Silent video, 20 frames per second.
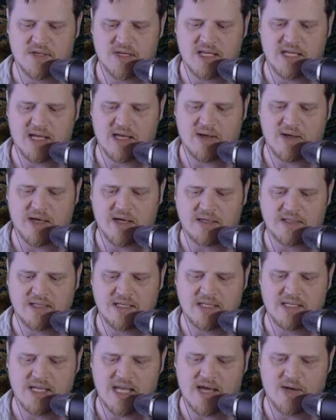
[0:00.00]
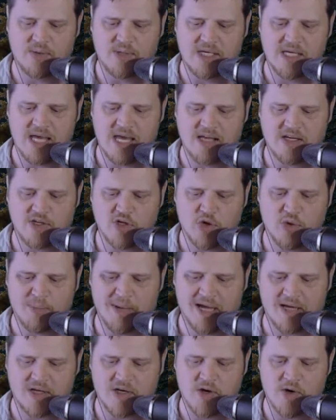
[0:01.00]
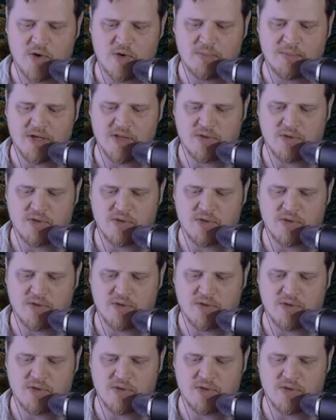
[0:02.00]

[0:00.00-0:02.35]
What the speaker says: and how he had to go back home.